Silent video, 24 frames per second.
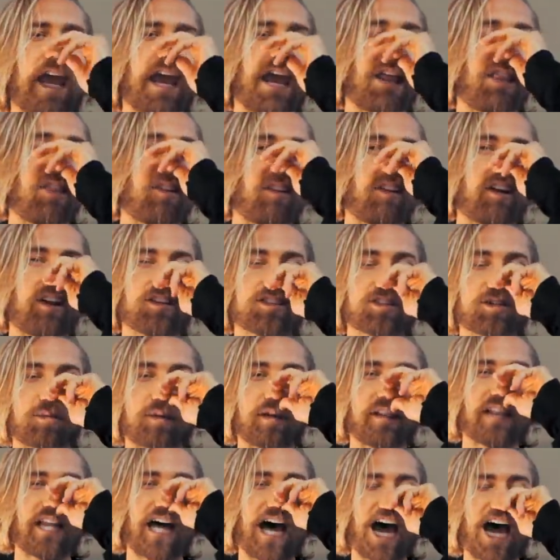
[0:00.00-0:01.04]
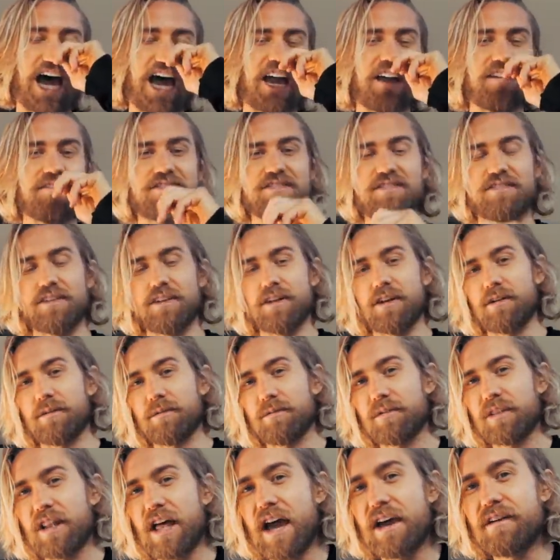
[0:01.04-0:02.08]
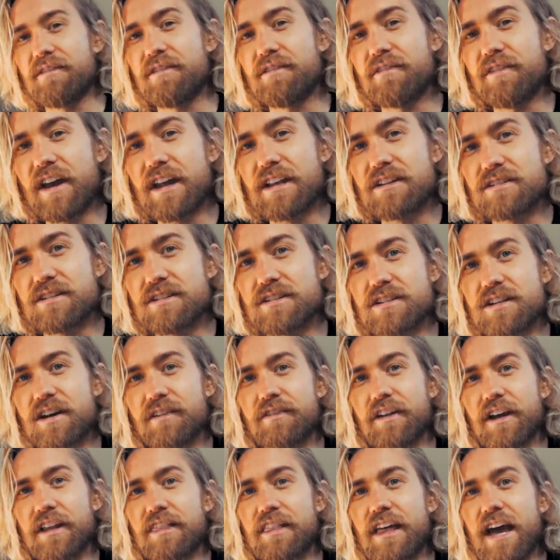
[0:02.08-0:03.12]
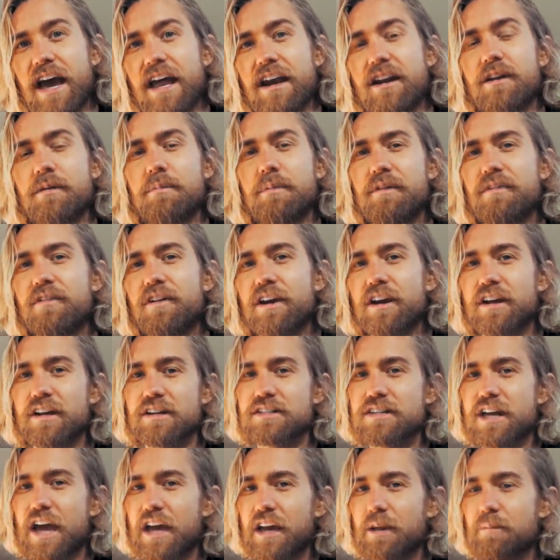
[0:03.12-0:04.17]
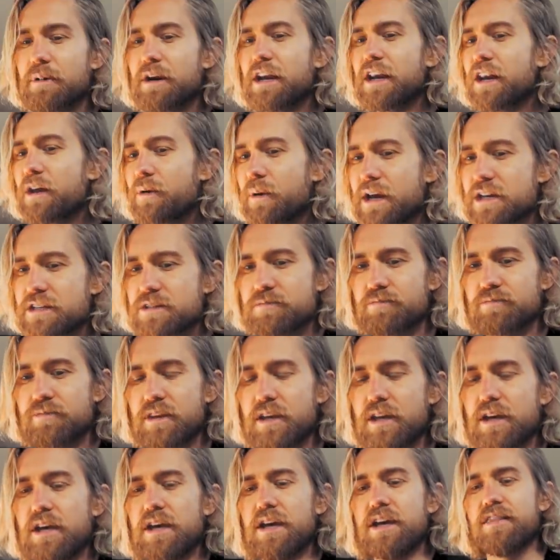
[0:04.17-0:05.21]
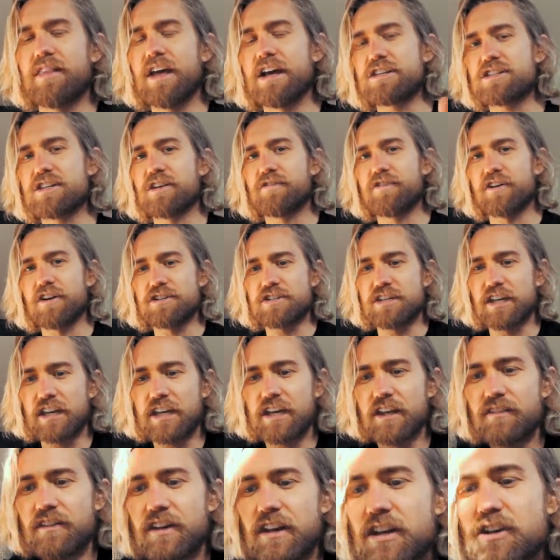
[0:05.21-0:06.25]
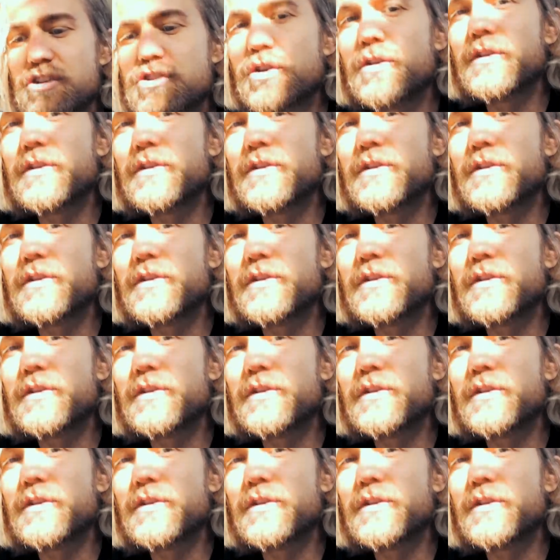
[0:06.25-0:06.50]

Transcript: and there'll also be lives, you know, live events and stuff like that. It'll be very exciting. But anyways, that's the first inconvenient